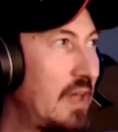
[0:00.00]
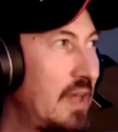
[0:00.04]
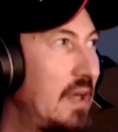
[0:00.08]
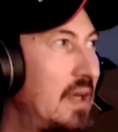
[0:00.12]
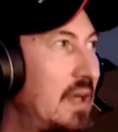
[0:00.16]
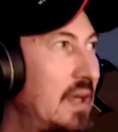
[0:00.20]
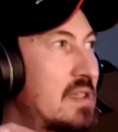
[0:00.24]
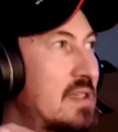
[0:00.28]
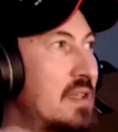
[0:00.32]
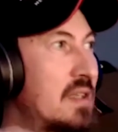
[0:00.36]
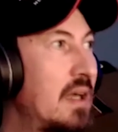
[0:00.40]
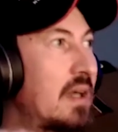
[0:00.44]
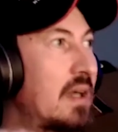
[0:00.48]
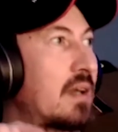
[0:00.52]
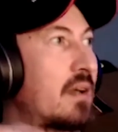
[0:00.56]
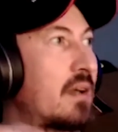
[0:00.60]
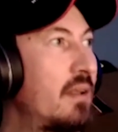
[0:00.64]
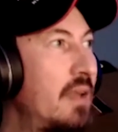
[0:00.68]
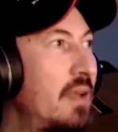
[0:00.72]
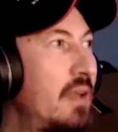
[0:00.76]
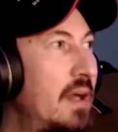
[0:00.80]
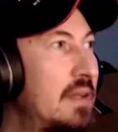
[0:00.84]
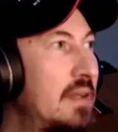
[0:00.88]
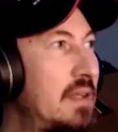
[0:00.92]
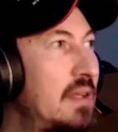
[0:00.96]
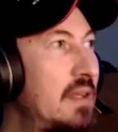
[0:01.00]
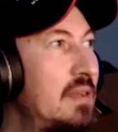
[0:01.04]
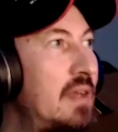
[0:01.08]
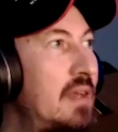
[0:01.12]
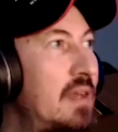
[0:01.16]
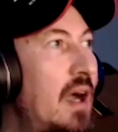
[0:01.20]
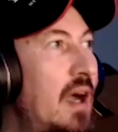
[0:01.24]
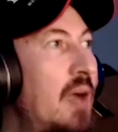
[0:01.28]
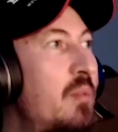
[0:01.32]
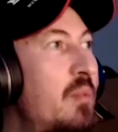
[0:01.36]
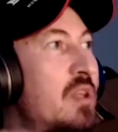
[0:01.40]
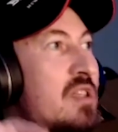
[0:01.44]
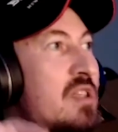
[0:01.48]
It's like collecting
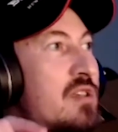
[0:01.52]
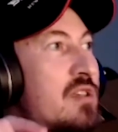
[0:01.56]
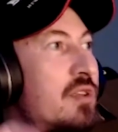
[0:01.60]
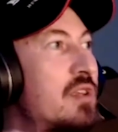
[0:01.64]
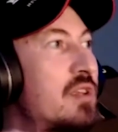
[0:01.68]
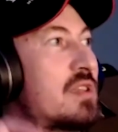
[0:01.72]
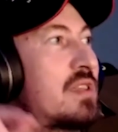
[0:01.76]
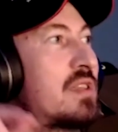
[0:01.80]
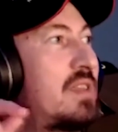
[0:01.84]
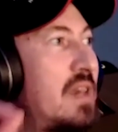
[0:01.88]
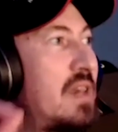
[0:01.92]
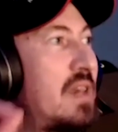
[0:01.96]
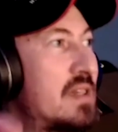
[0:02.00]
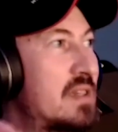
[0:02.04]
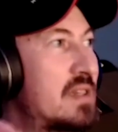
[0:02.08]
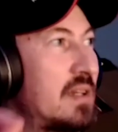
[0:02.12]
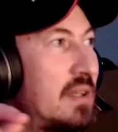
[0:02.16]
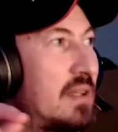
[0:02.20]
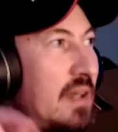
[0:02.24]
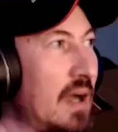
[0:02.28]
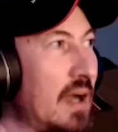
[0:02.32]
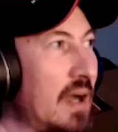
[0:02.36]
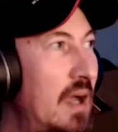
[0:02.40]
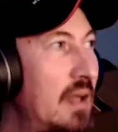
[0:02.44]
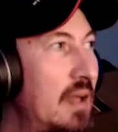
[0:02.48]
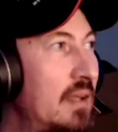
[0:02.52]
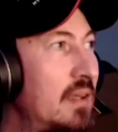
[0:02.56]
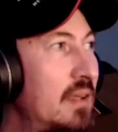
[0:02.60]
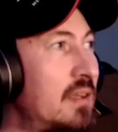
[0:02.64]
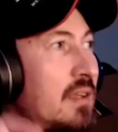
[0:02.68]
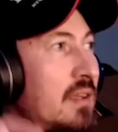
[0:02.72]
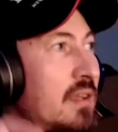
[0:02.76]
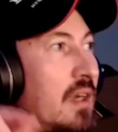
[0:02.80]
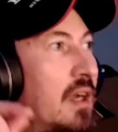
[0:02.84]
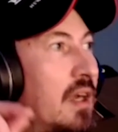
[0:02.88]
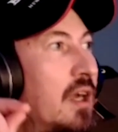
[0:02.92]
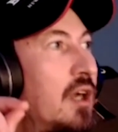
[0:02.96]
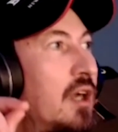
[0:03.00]
diamonds on a desert
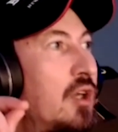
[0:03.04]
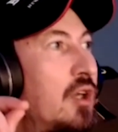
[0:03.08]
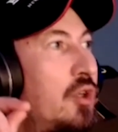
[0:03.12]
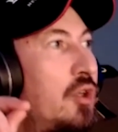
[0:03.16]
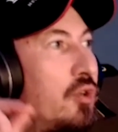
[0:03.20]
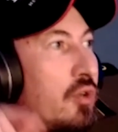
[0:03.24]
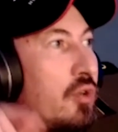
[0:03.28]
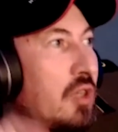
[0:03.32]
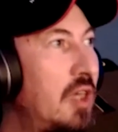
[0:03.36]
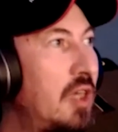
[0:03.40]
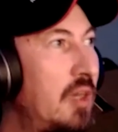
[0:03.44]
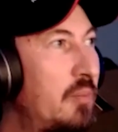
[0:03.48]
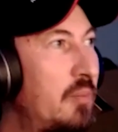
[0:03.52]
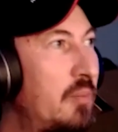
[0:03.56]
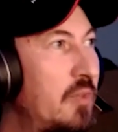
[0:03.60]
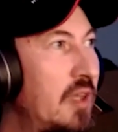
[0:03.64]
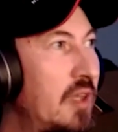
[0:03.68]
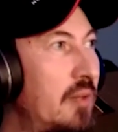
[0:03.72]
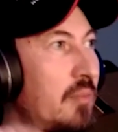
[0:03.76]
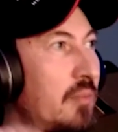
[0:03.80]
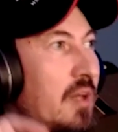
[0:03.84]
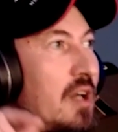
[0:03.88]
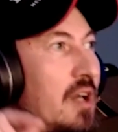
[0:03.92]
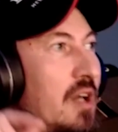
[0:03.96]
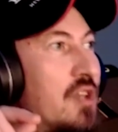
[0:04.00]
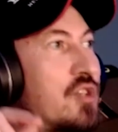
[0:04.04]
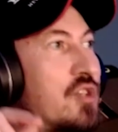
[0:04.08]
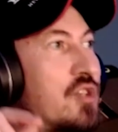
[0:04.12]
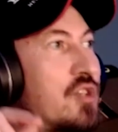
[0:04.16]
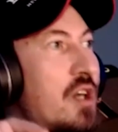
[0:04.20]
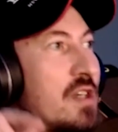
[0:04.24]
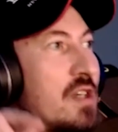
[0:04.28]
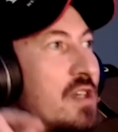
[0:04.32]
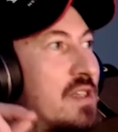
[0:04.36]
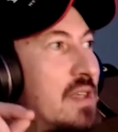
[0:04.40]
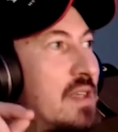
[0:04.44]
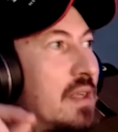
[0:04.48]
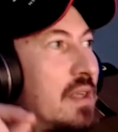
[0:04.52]
island. You keep them
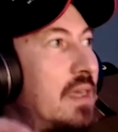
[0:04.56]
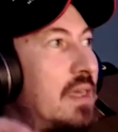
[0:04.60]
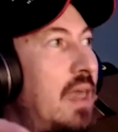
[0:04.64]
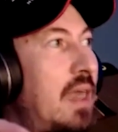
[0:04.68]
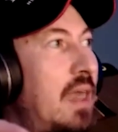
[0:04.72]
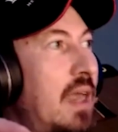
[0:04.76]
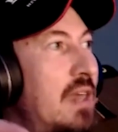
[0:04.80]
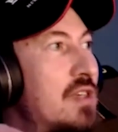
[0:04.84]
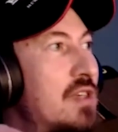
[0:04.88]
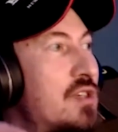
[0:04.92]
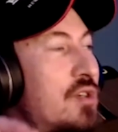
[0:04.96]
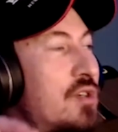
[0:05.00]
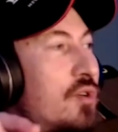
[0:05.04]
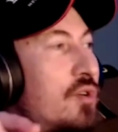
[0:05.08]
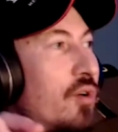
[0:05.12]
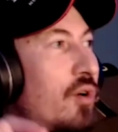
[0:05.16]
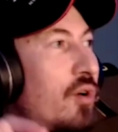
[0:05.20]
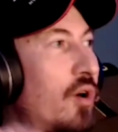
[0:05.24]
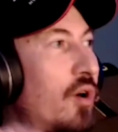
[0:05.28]
just in case you